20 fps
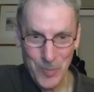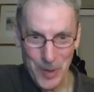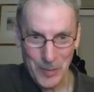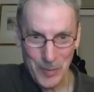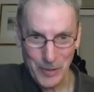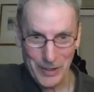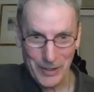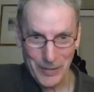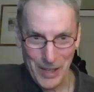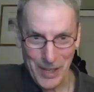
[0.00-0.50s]

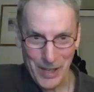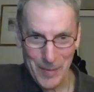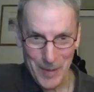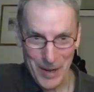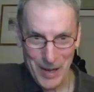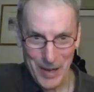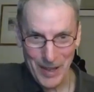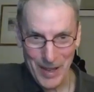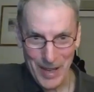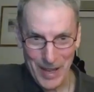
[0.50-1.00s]
people if they come
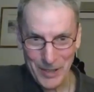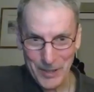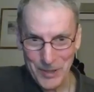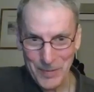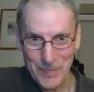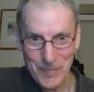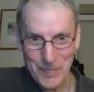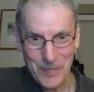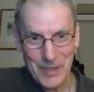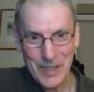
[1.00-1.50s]
out of the house.
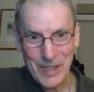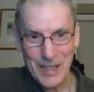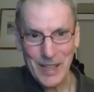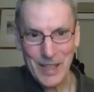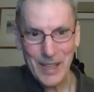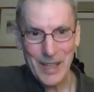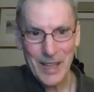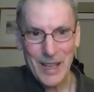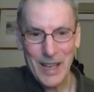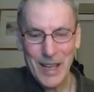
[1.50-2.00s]

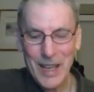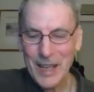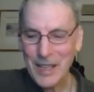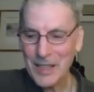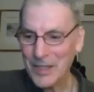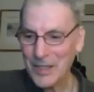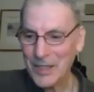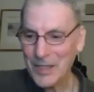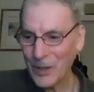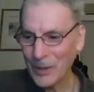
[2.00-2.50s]

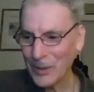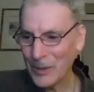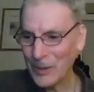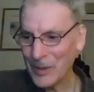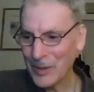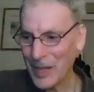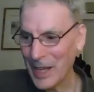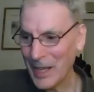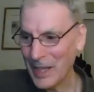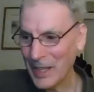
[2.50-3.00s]

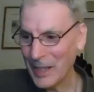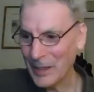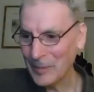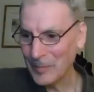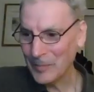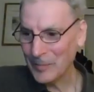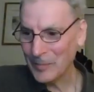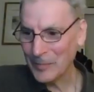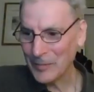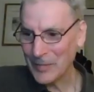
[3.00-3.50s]
So,
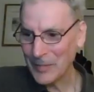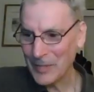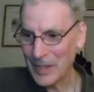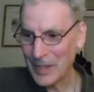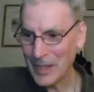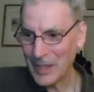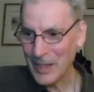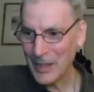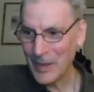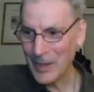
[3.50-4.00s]

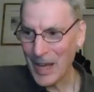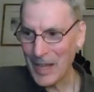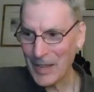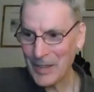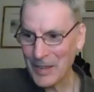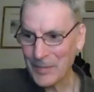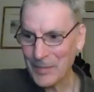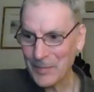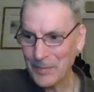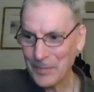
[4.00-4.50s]
I
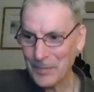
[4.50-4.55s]
think,